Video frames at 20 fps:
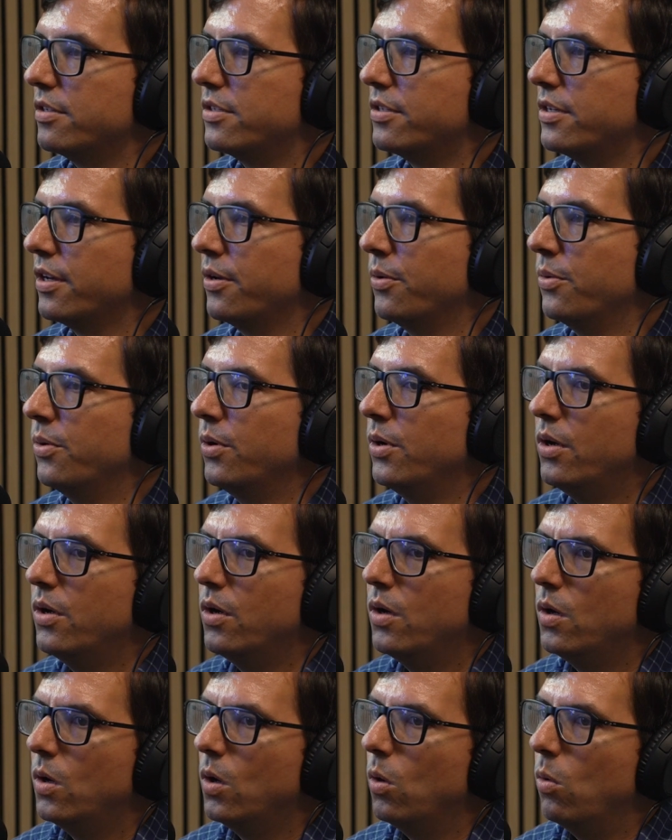And so
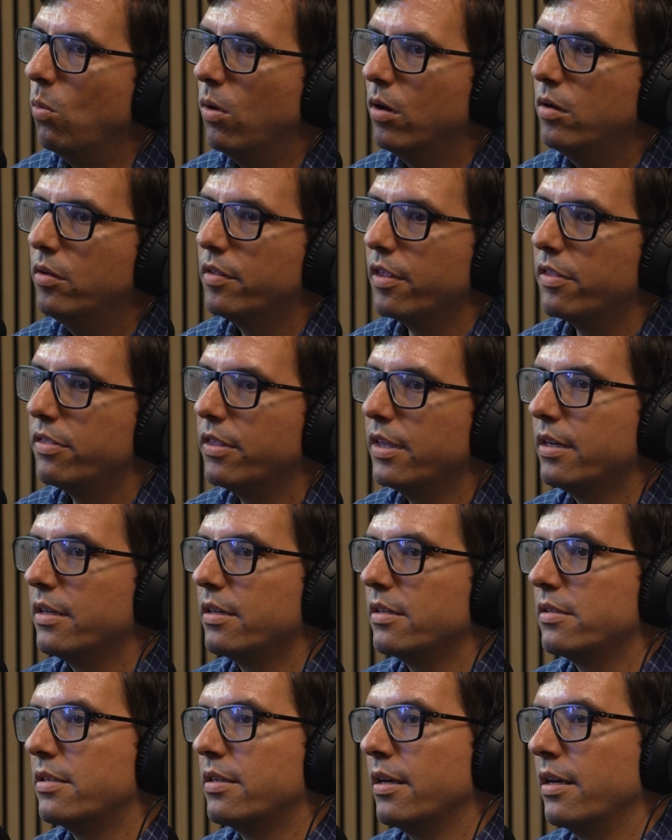one of the
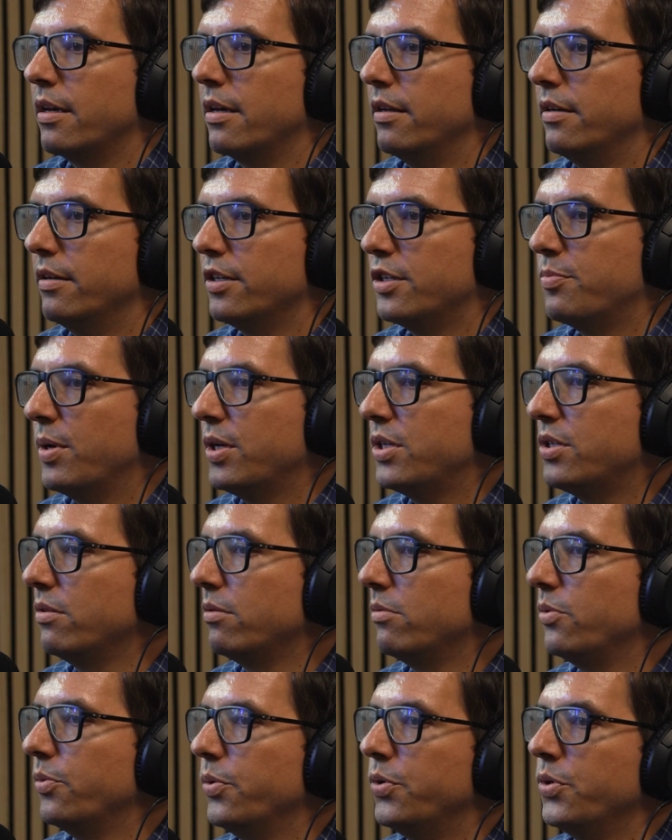things that, especially
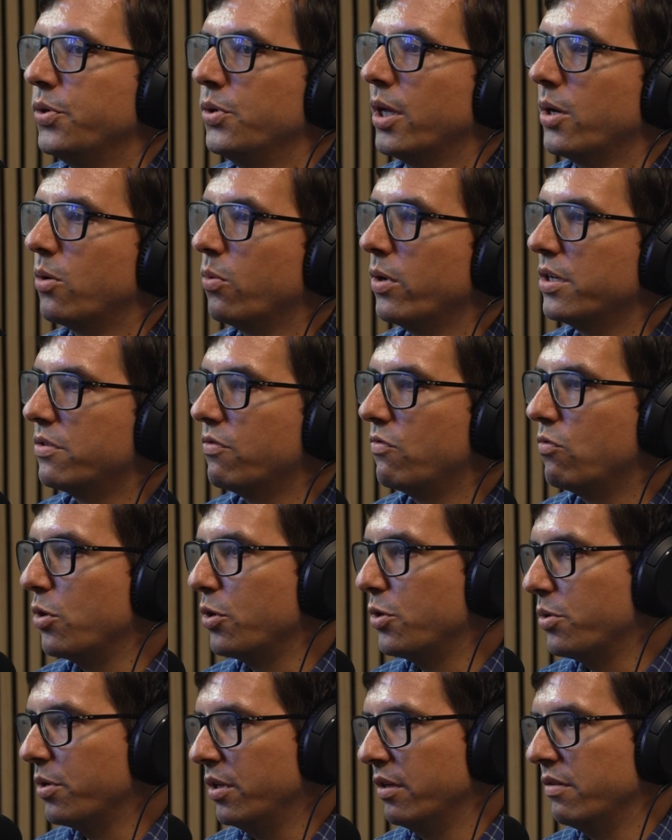when we do like reservoir
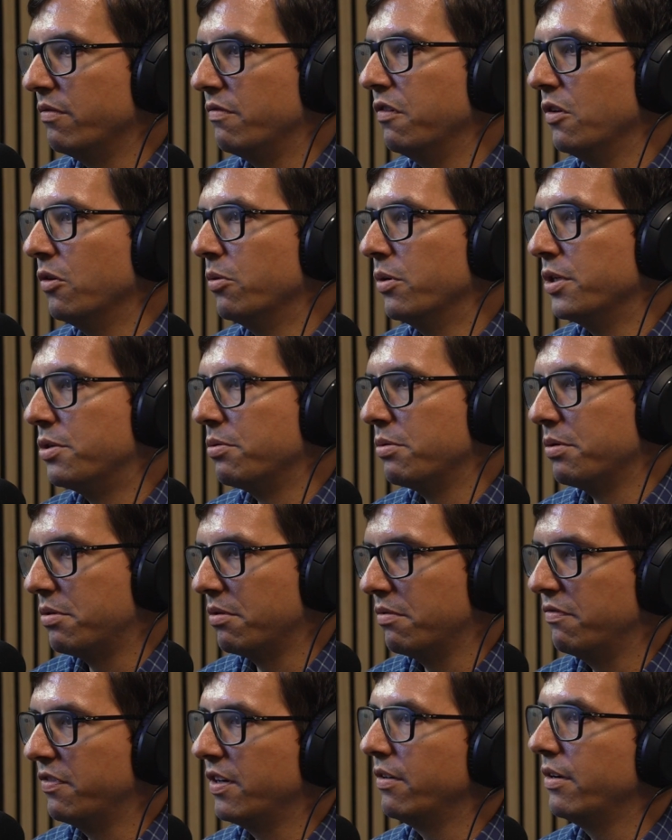drilling fluids, which
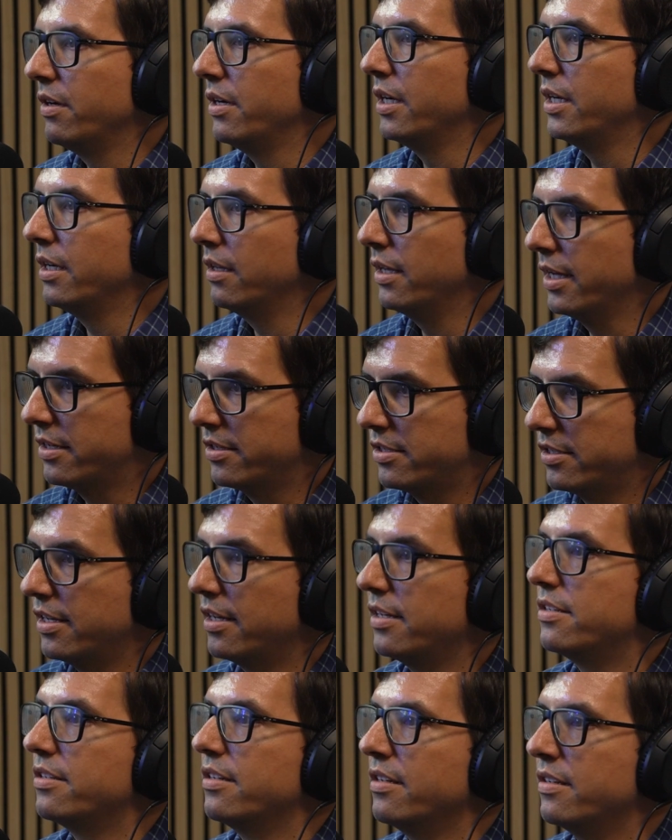were very like
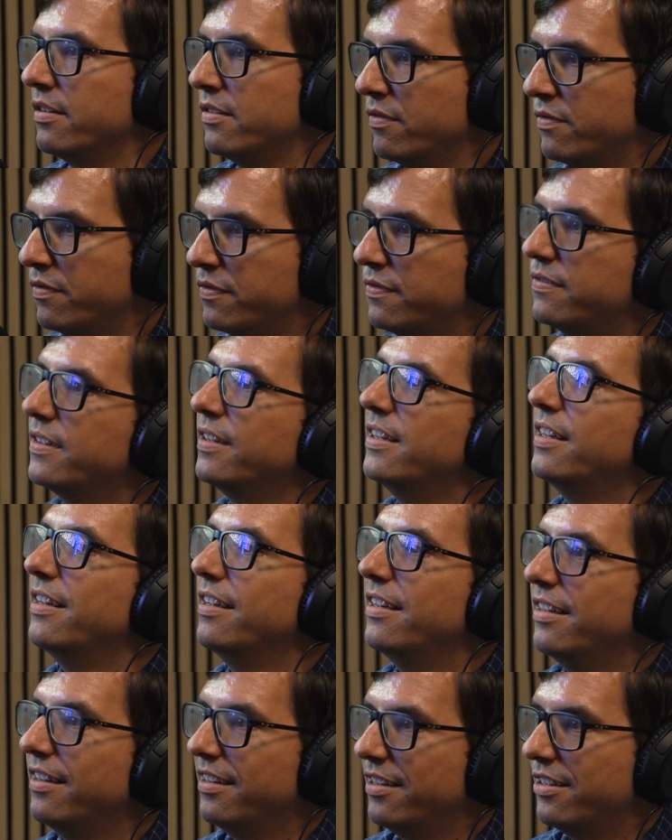sensitive
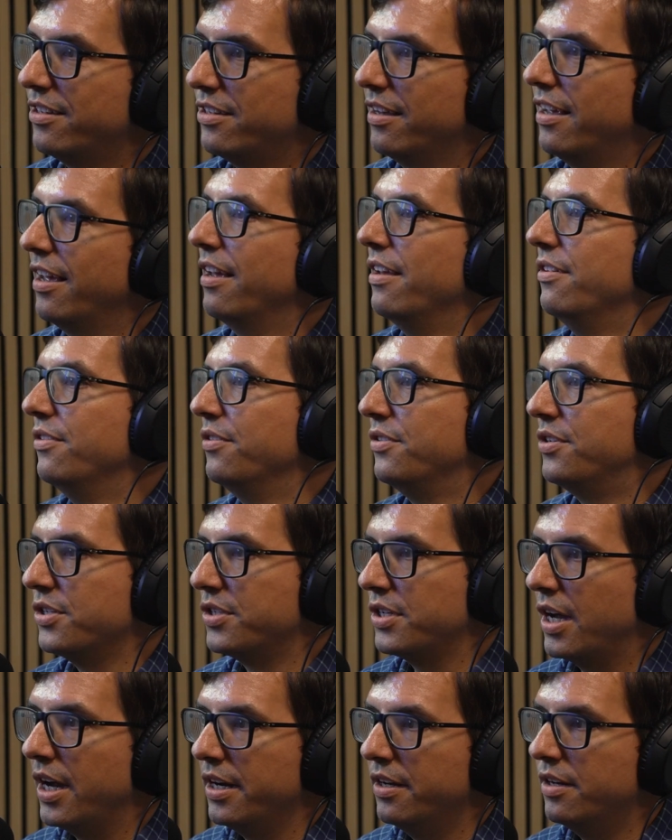and
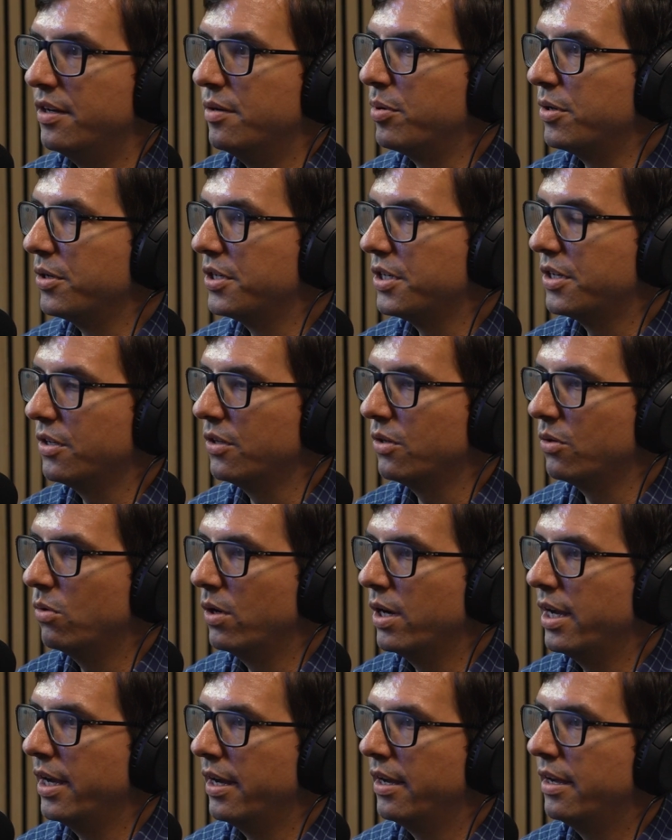designed in a particular
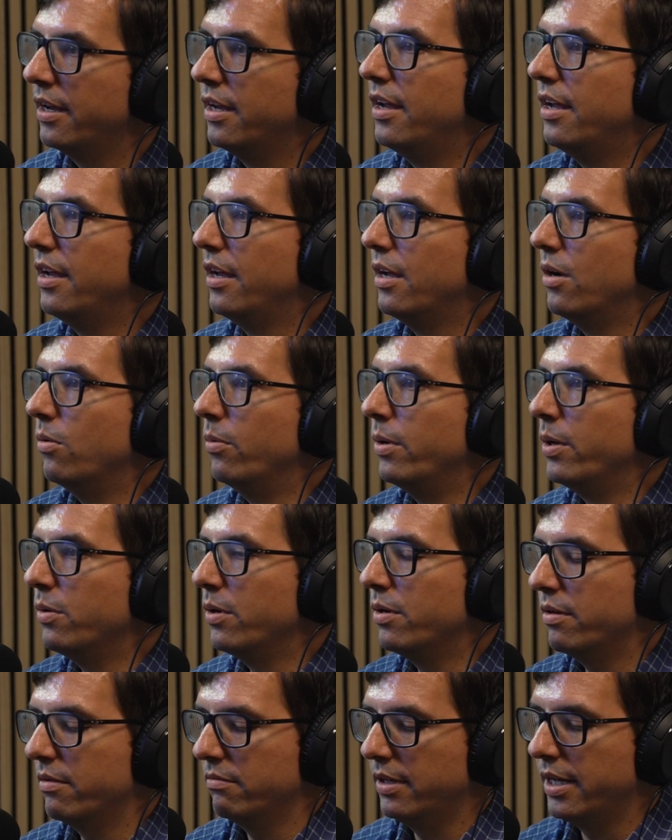way, we
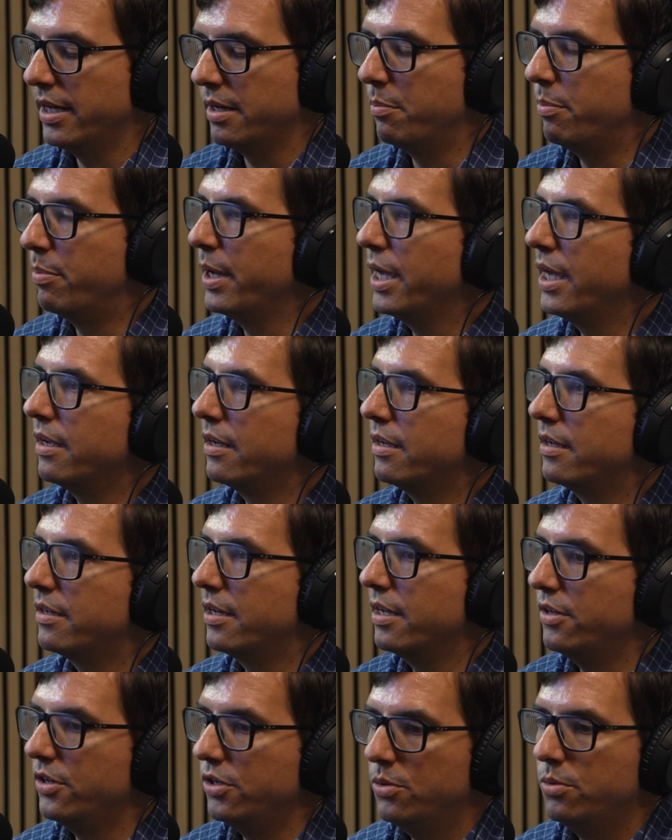would like beg,
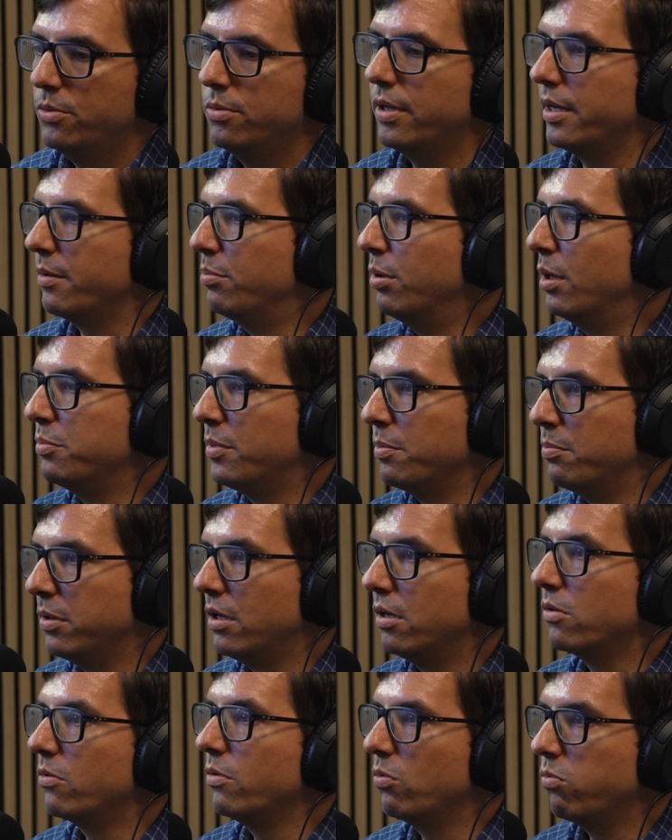can you like bump the
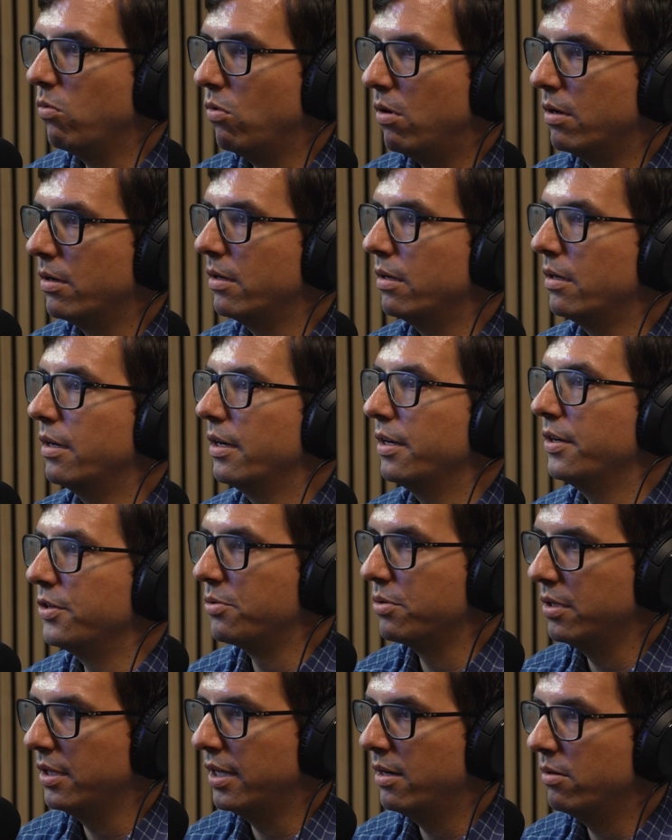plug with water and
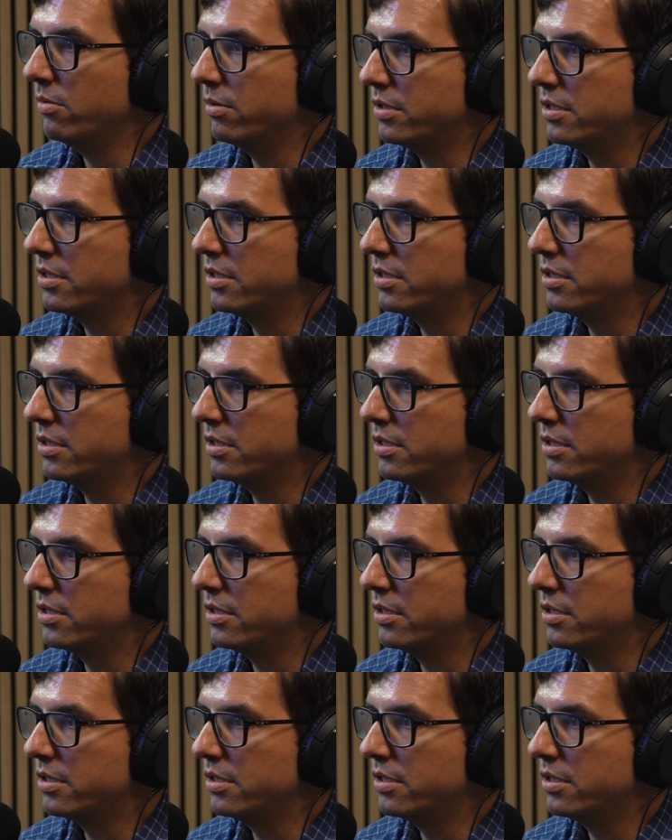drill out with